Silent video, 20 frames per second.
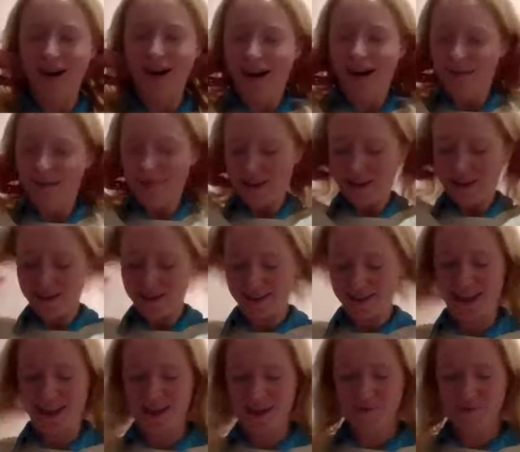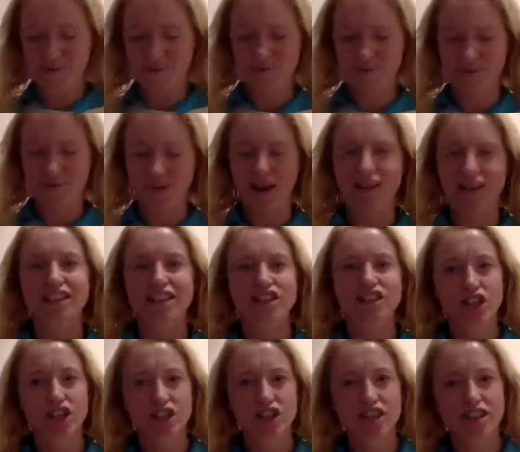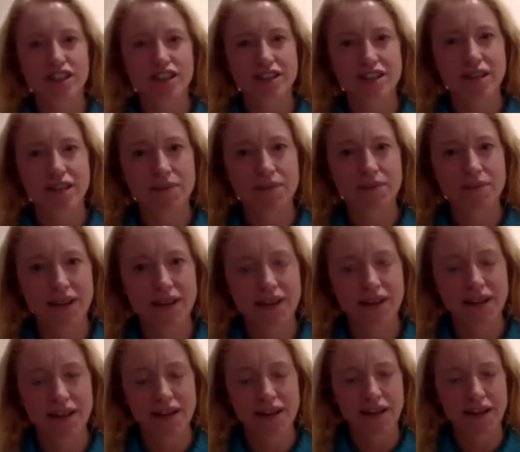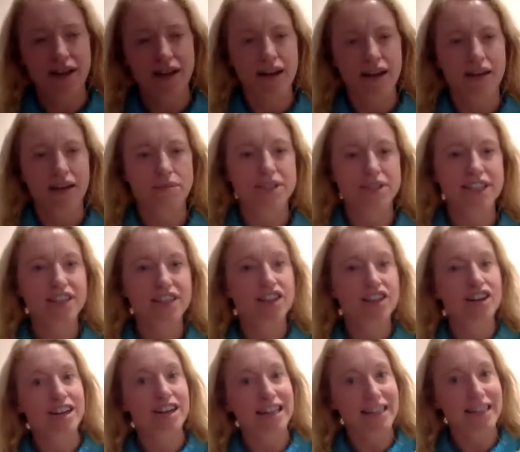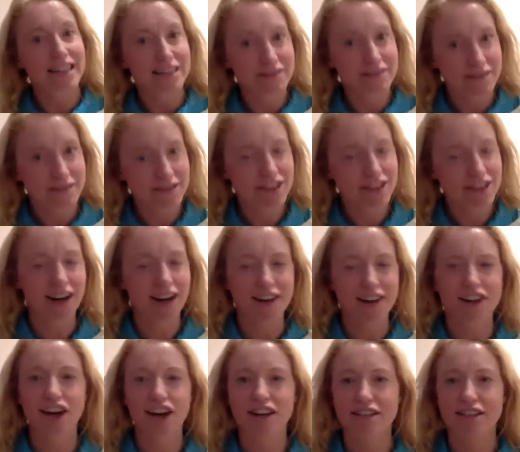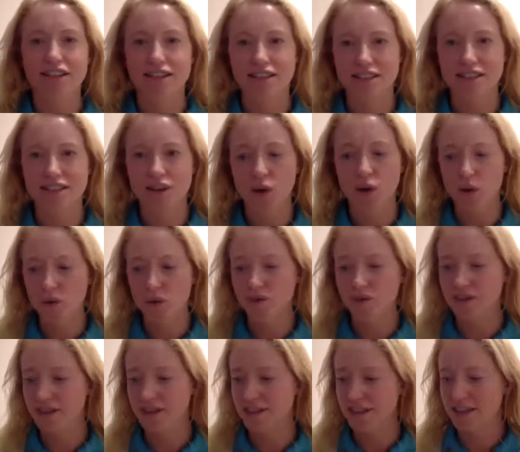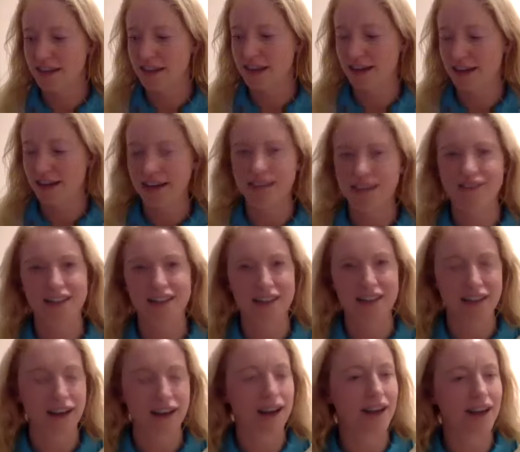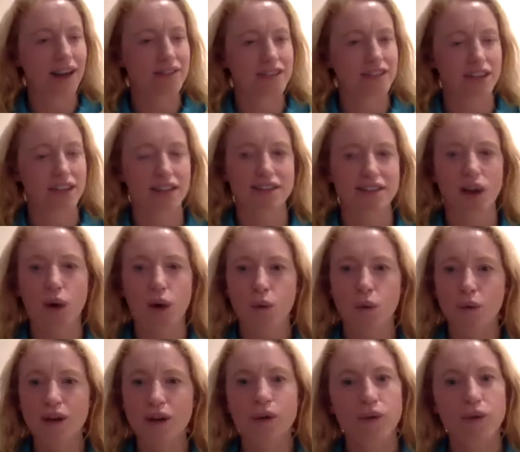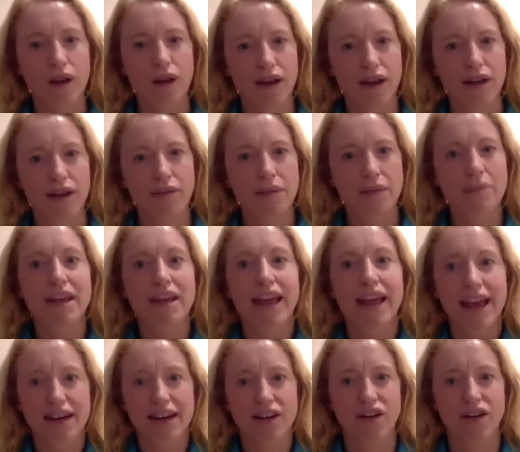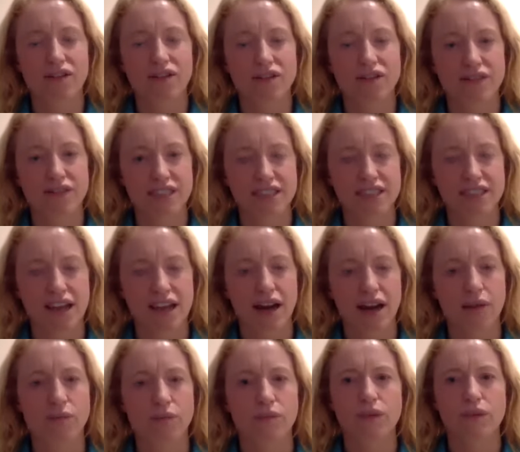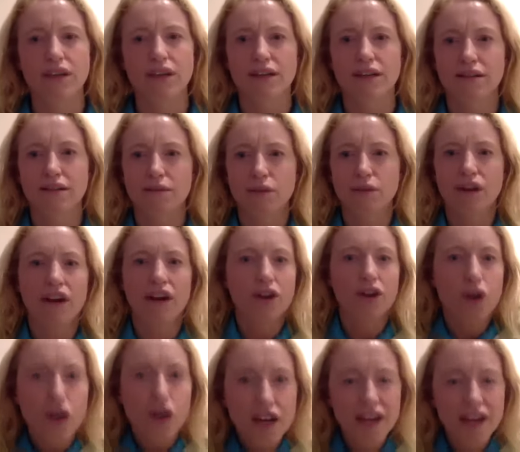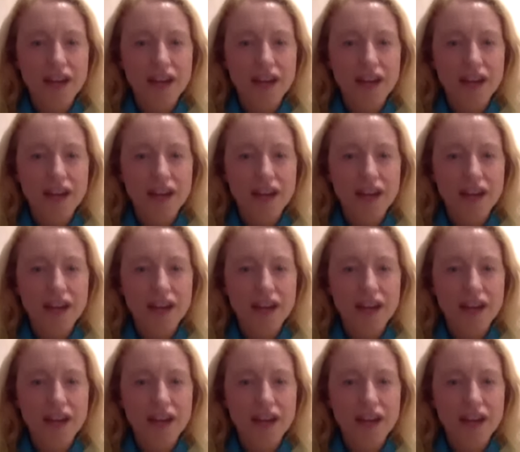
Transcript: because I think touch is something that, particularly in our current COVID living lifestyles, we don't maybe get enough of it. We're not hugging